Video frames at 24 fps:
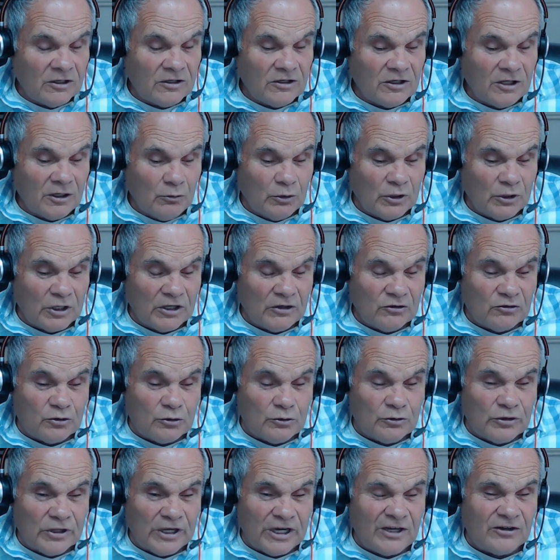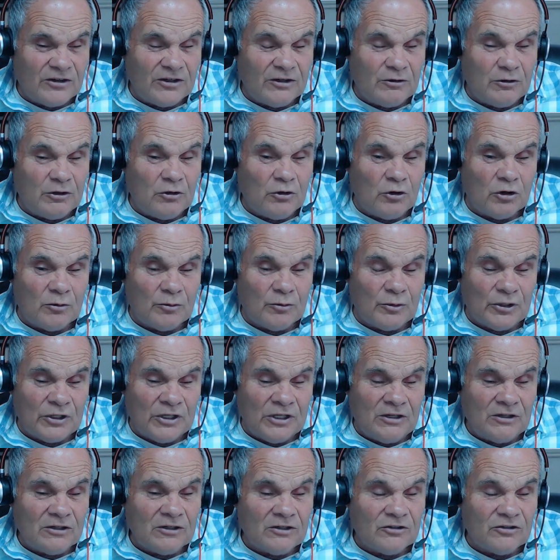Now, would I do that
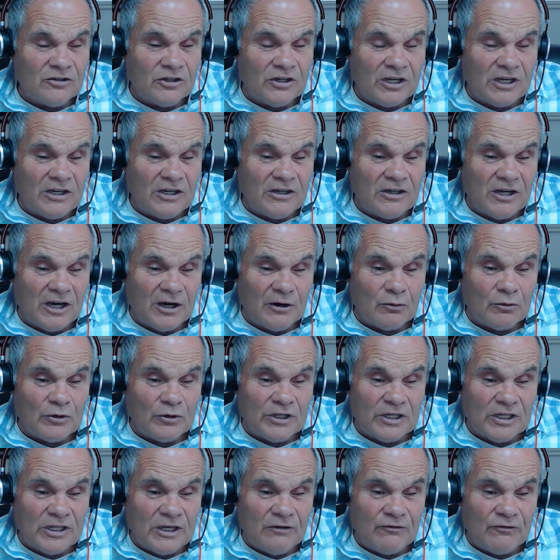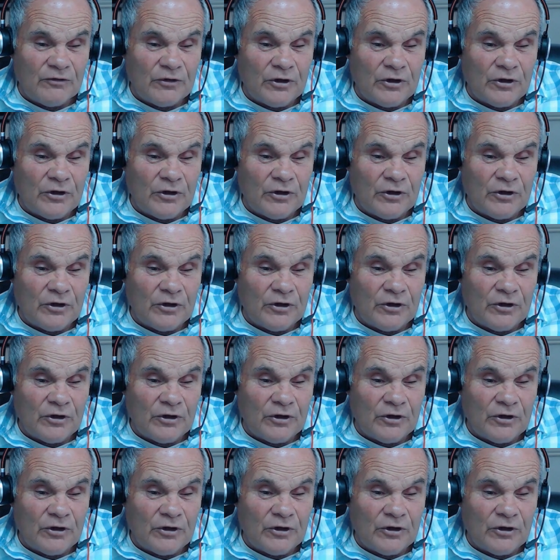normally today? Not really.